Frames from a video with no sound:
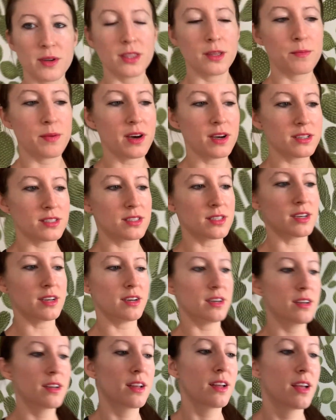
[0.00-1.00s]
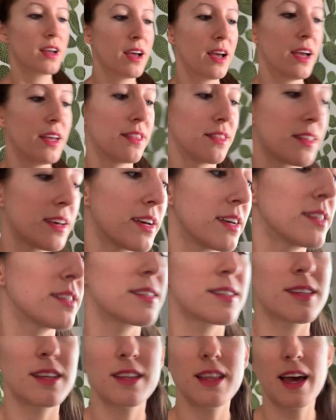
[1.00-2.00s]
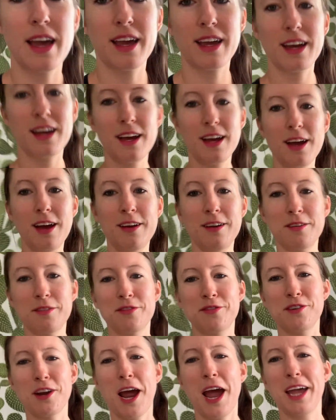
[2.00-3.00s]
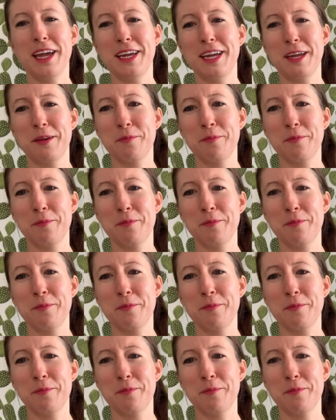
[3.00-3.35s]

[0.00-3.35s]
the pasta in this like frying